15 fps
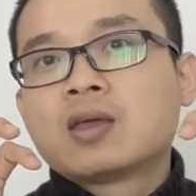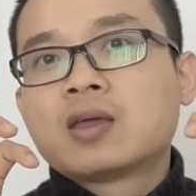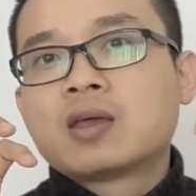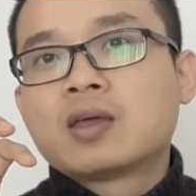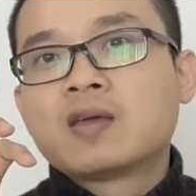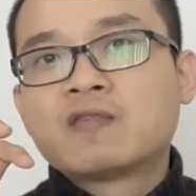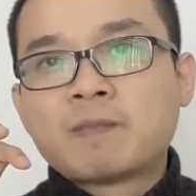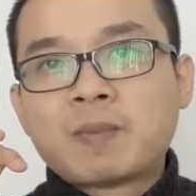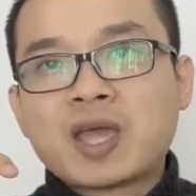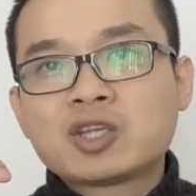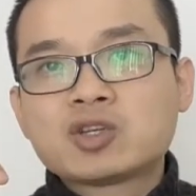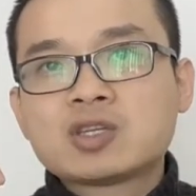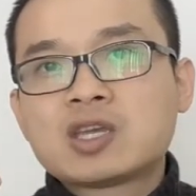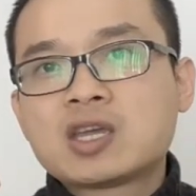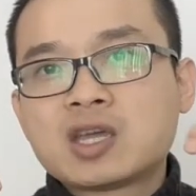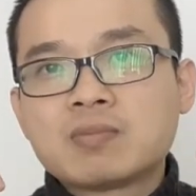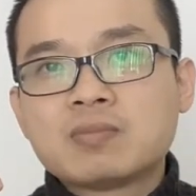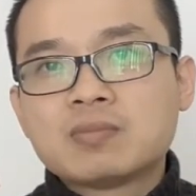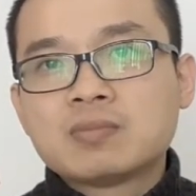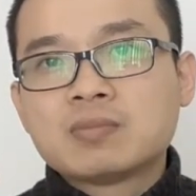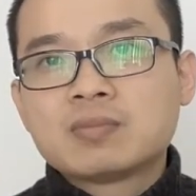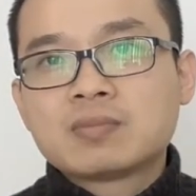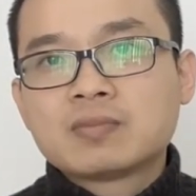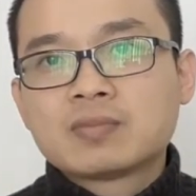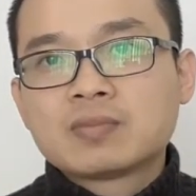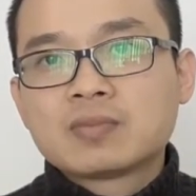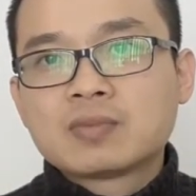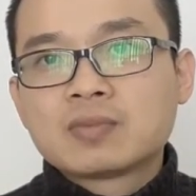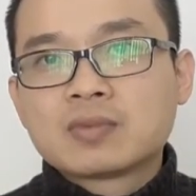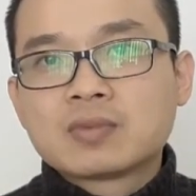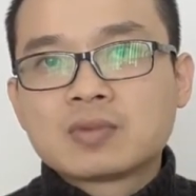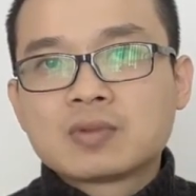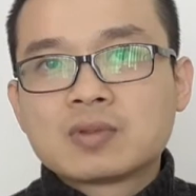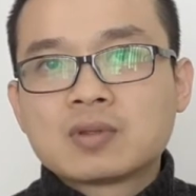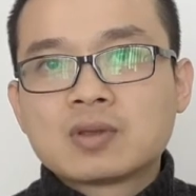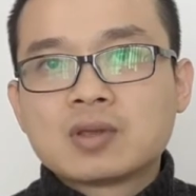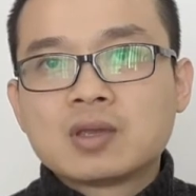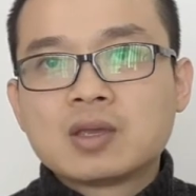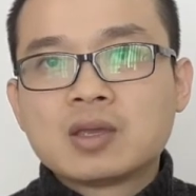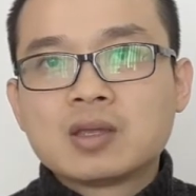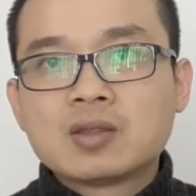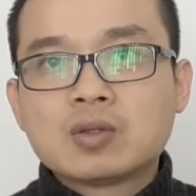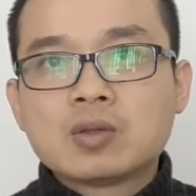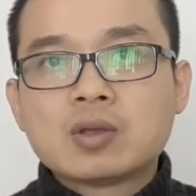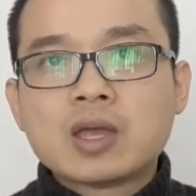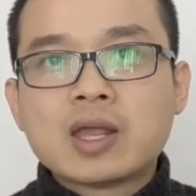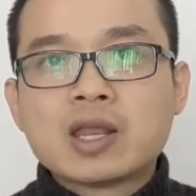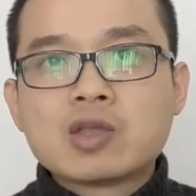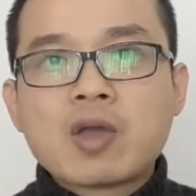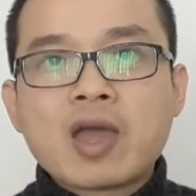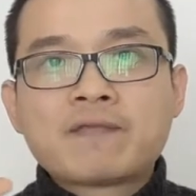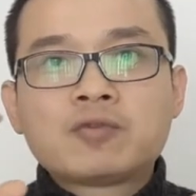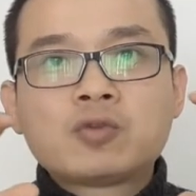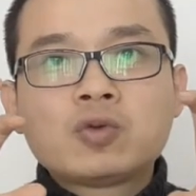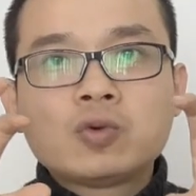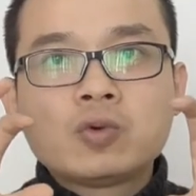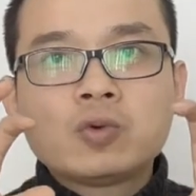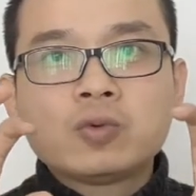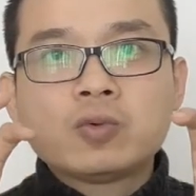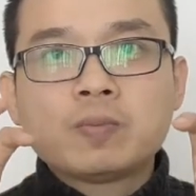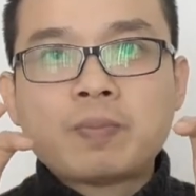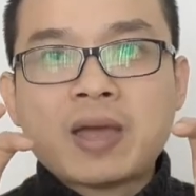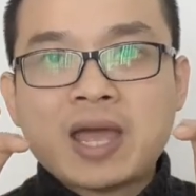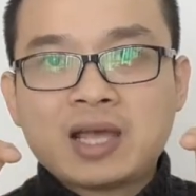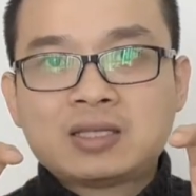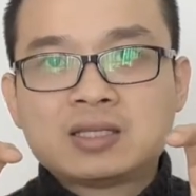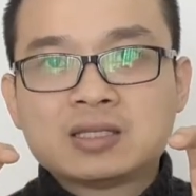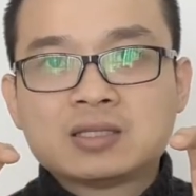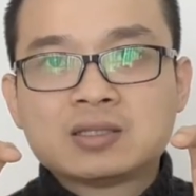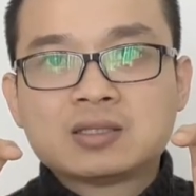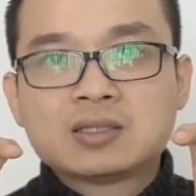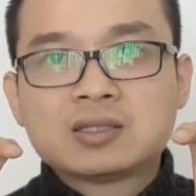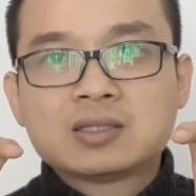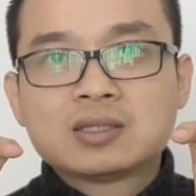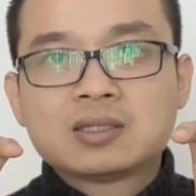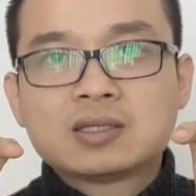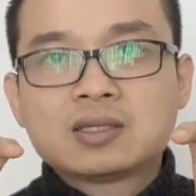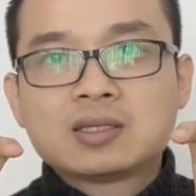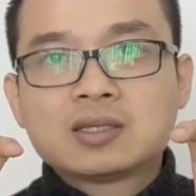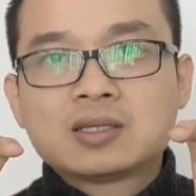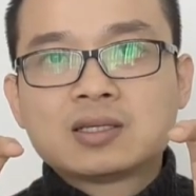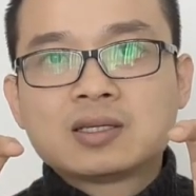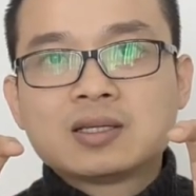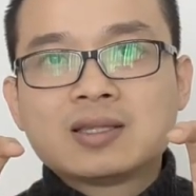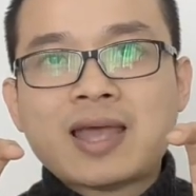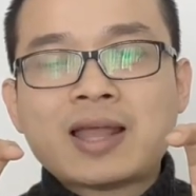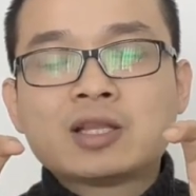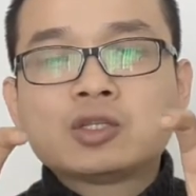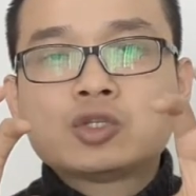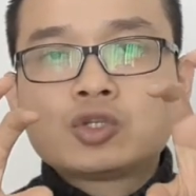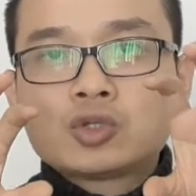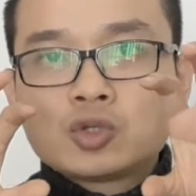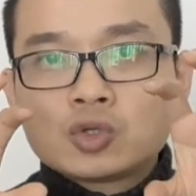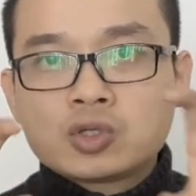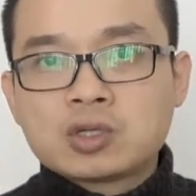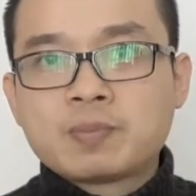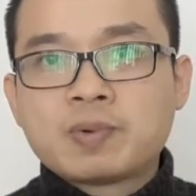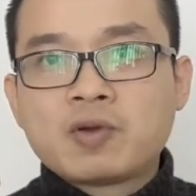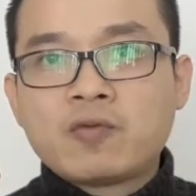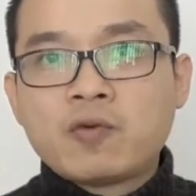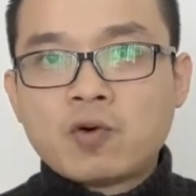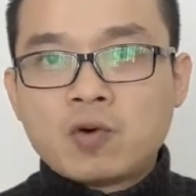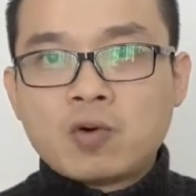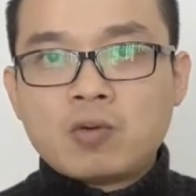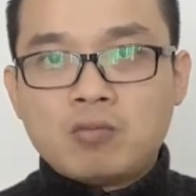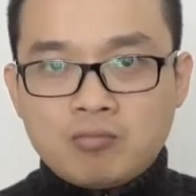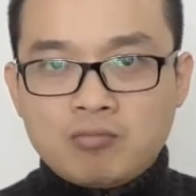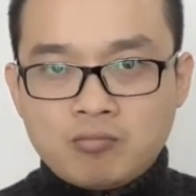if the patient came in and you have 2 patterns that's suitable for